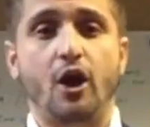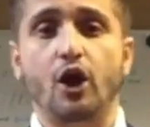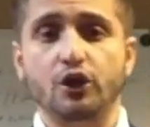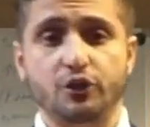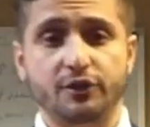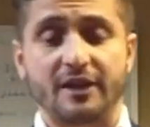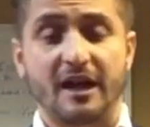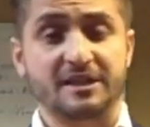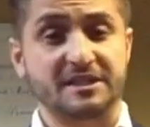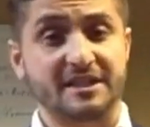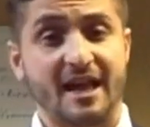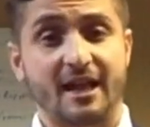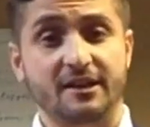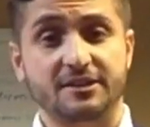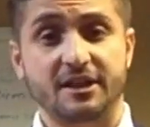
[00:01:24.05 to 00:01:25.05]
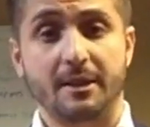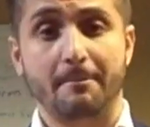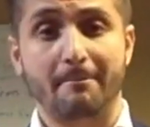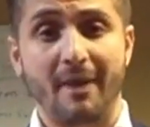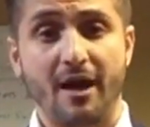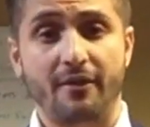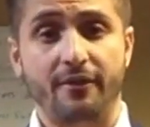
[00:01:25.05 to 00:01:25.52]
$100,000 in a
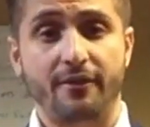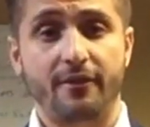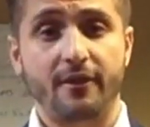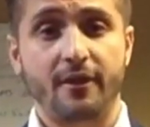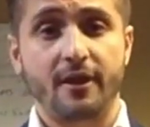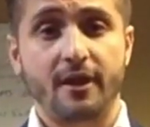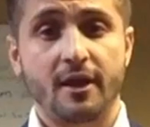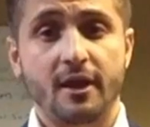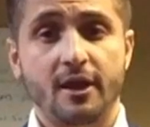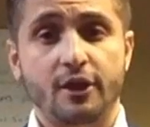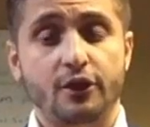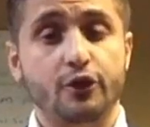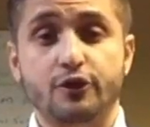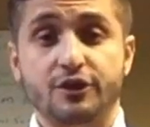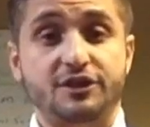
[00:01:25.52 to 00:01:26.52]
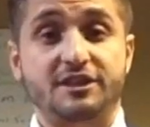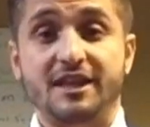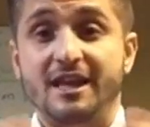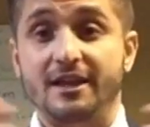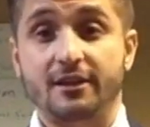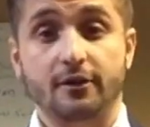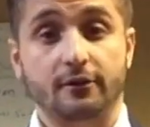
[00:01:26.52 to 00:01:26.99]
month, you're just
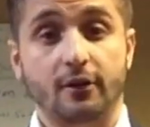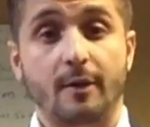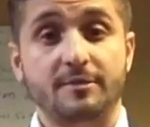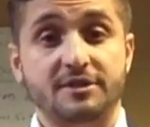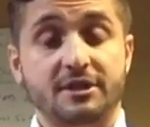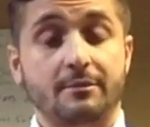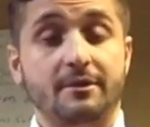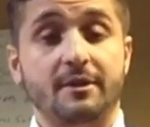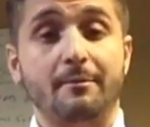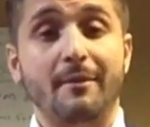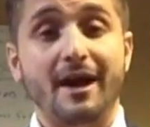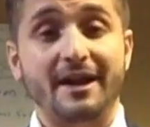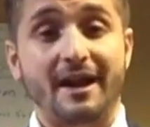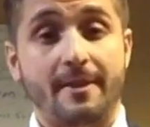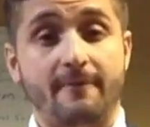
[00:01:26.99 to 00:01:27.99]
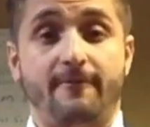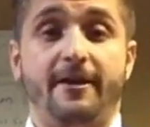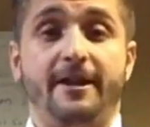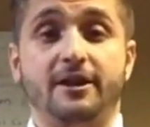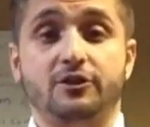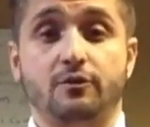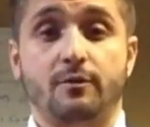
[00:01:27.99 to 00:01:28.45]
seeing the lump sum of the money on the
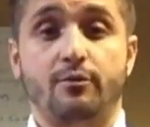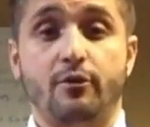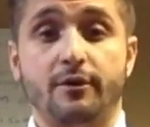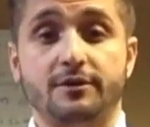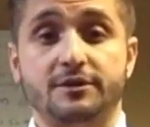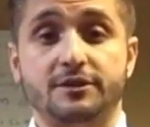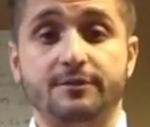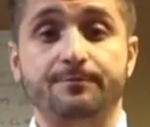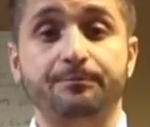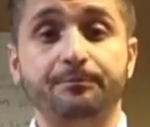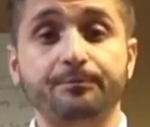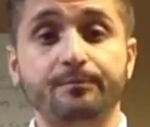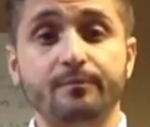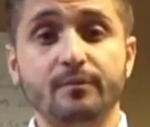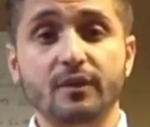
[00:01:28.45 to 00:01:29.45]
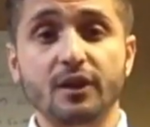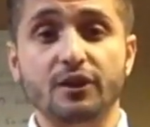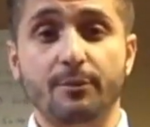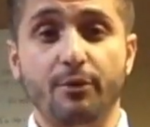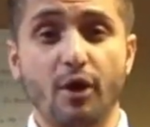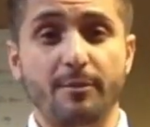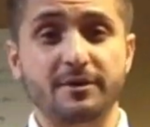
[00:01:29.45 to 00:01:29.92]
financial reports.
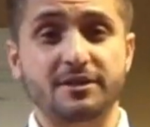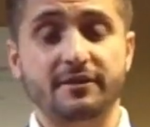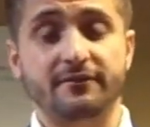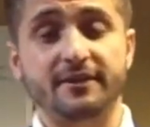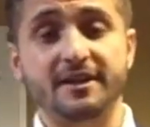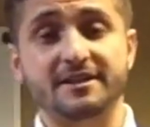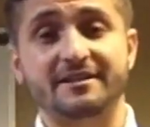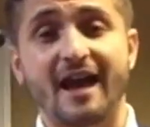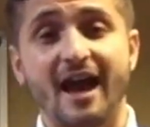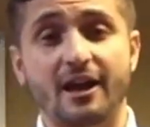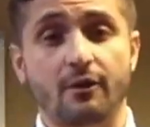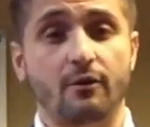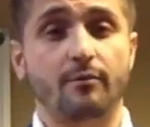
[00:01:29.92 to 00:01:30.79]
The purpose of these data